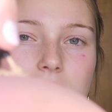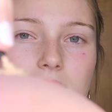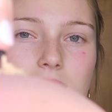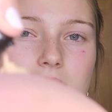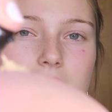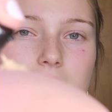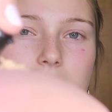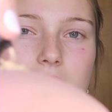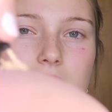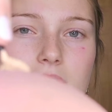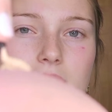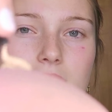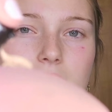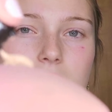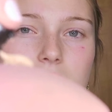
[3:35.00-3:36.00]
Oh, there we
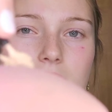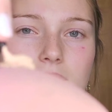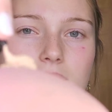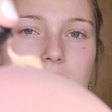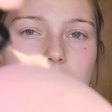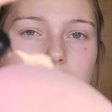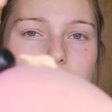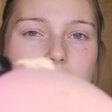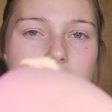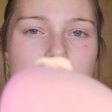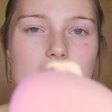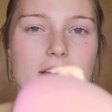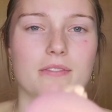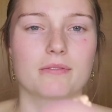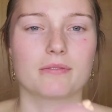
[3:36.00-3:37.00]
go.
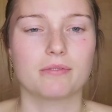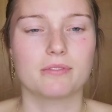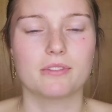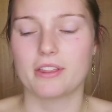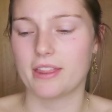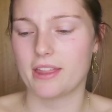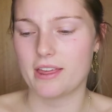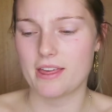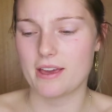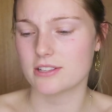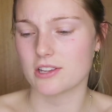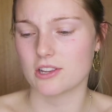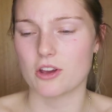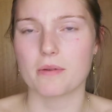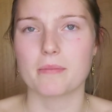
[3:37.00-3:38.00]
Okay,
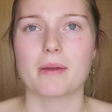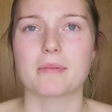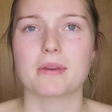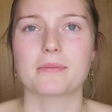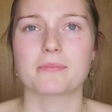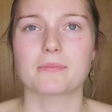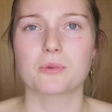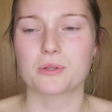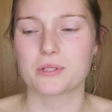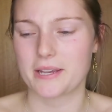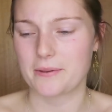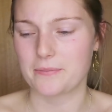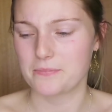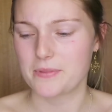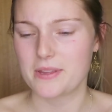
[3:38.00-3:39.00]
that's a lot maybe. We'll
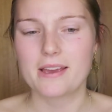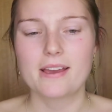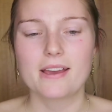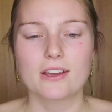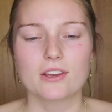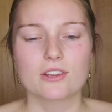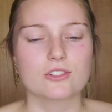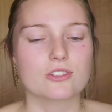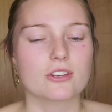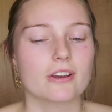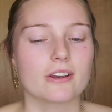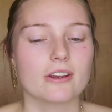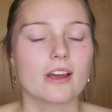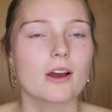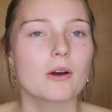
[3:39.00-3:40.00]
see. So
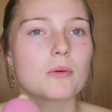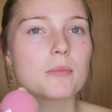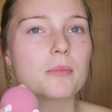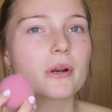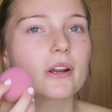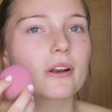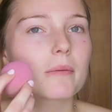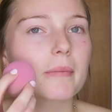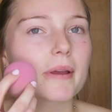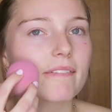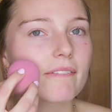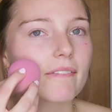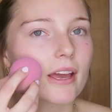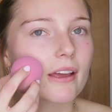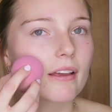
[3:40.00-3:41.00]
I'll put it on my
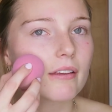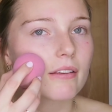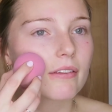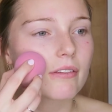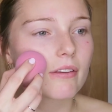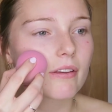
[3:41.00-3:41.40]
face.